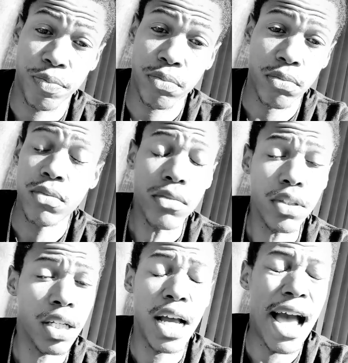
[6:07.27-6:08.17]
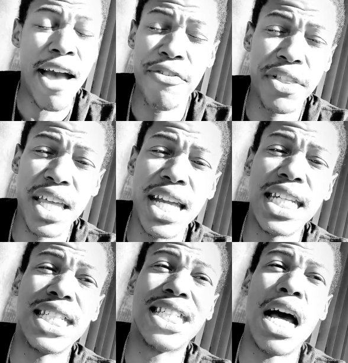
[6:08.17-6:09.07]
Everything does not
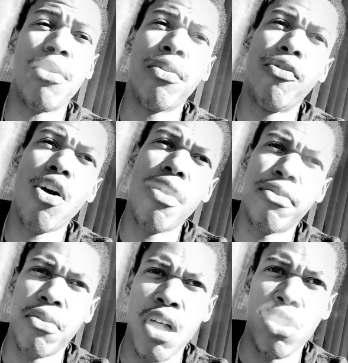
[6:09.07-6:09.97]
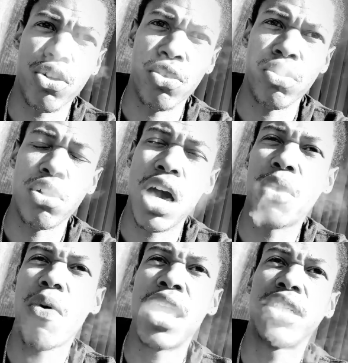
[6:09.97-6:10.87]
revolve around you. You got to watch this
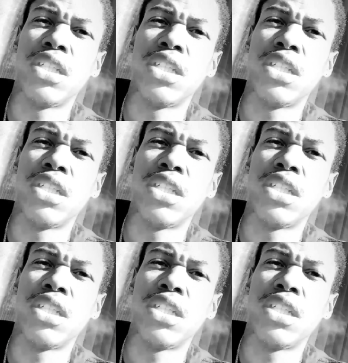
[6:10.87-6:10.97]
movie.